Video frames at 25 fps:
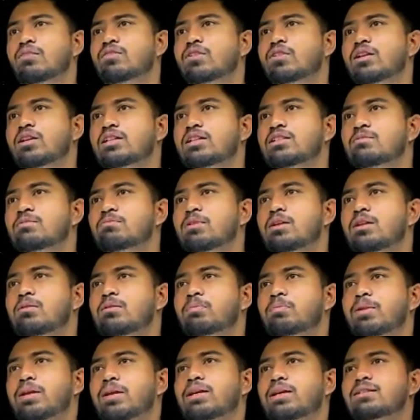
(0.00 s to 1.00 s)
the decimal
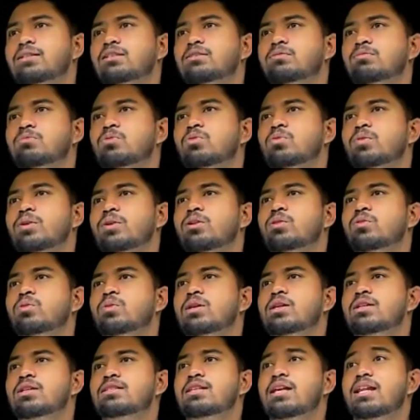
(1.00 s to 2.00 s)
place is moving
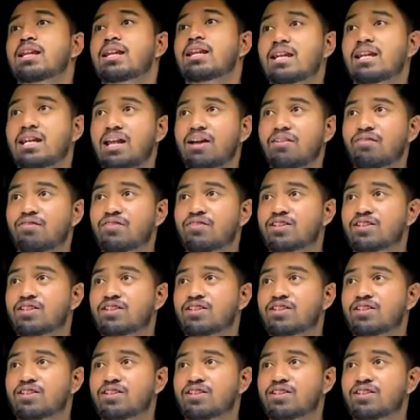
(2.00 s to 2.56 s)
towards the left